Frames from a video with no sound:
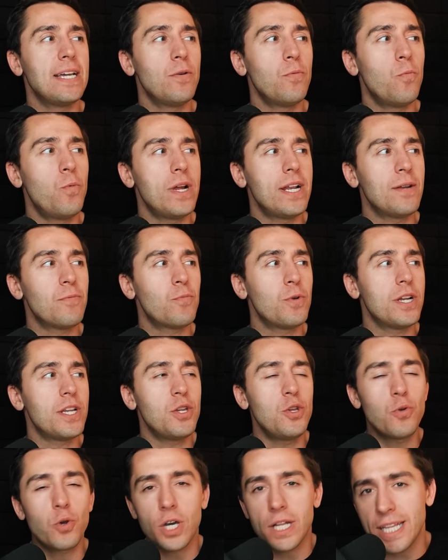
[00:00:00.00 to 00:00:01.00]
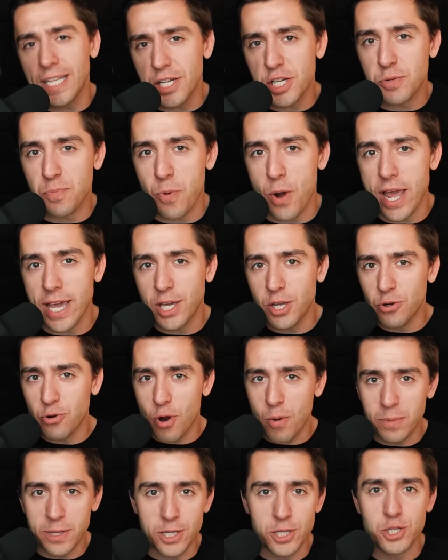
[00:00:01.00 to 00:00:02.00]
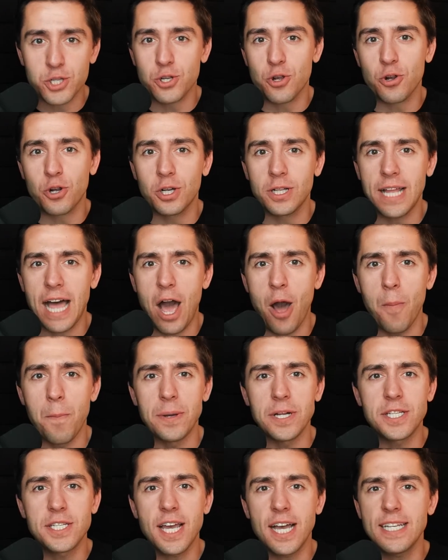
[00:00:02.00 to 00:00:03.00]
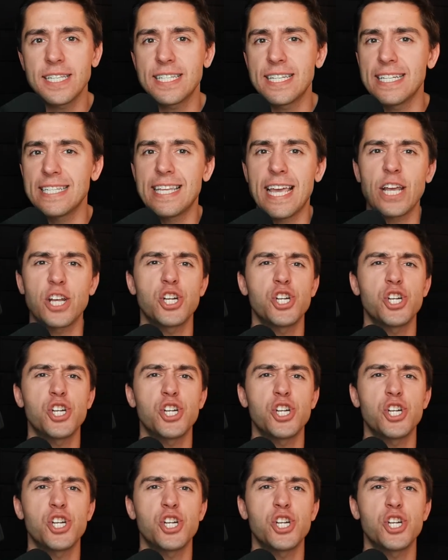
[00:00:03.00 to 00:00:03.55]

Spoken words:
When you clinch break, you normally circle out, but Dustin's like